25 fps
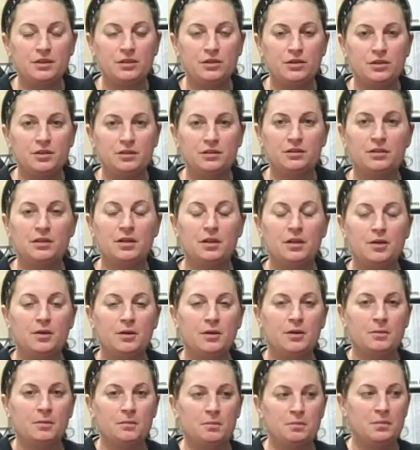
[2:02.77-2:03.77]
the union,
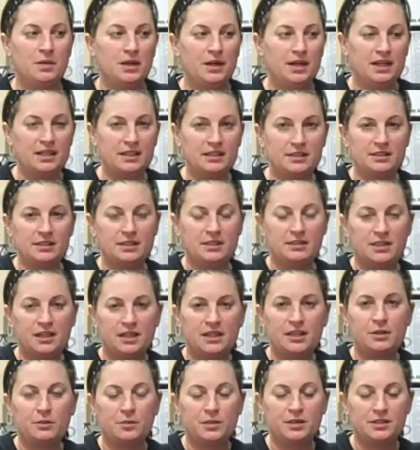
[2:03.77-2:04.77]
but I did
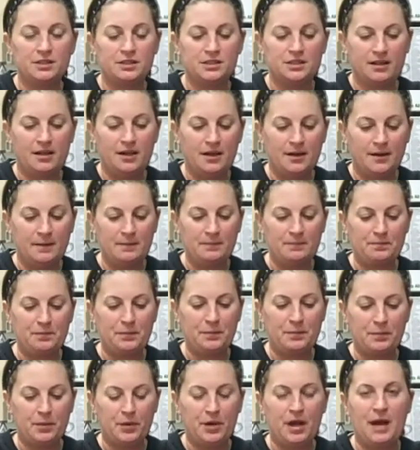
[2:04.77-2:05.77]
think it was
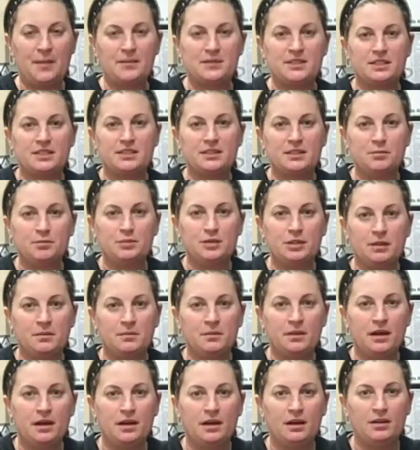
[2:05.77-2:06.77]
perhaps a
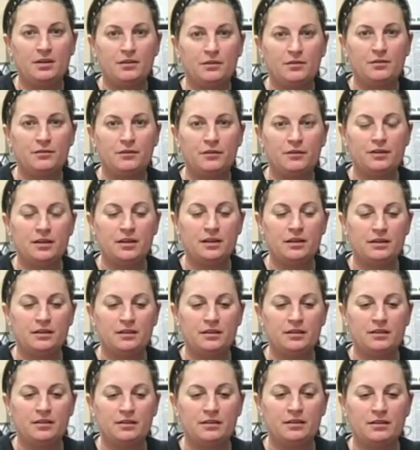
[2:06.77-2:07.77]
symptom of
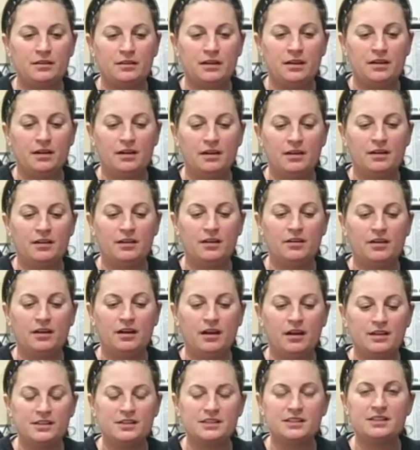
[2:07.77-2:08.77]

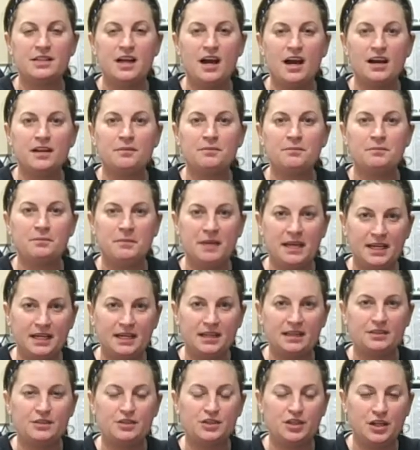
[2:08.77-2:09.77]
us not
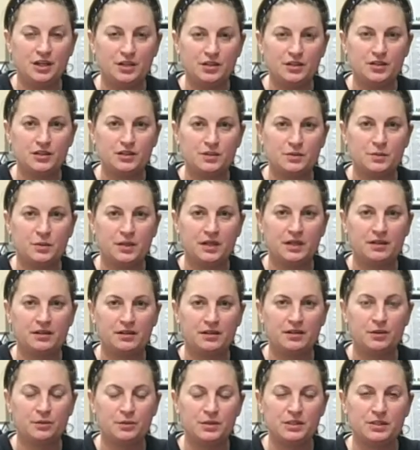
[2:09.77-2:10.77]
making changes
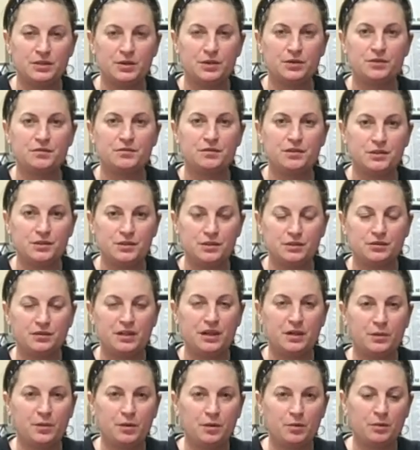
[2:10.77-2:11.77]
when the results of the
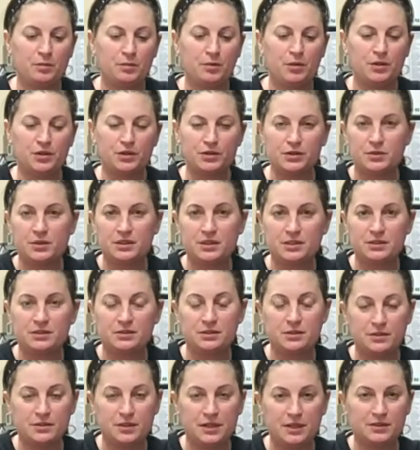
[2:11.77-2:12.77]
survey were reported to us
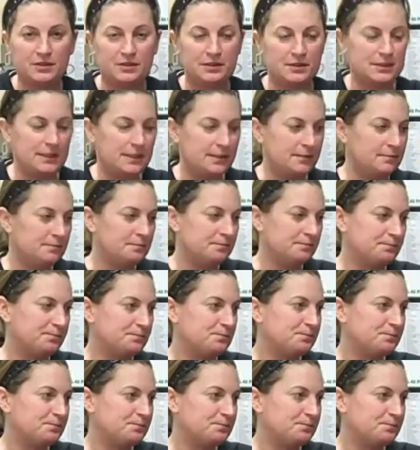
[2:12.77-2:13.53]
in 2010.